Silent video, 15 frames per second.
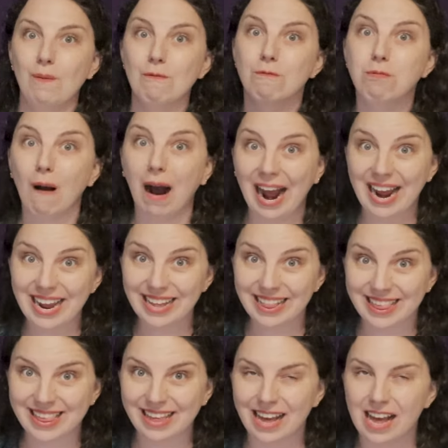
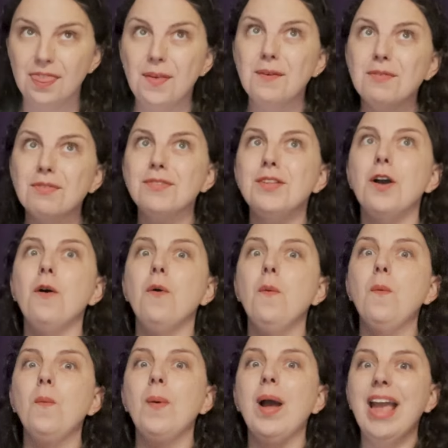Right? There's
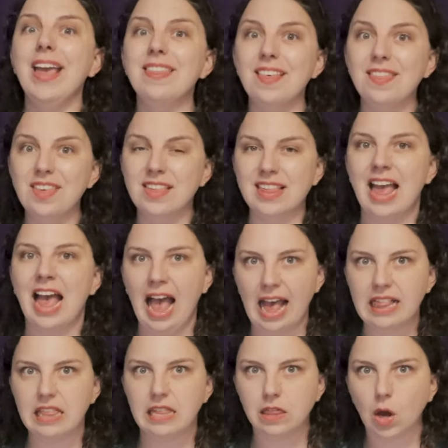no way that this
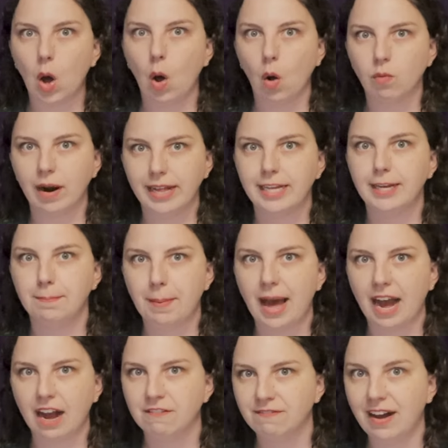hasn't already
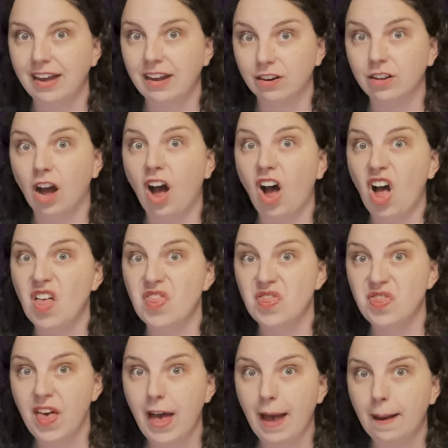backfired
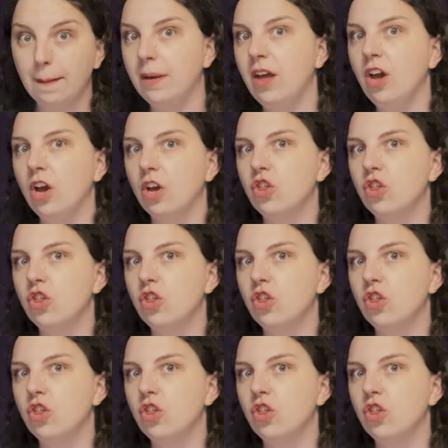on them,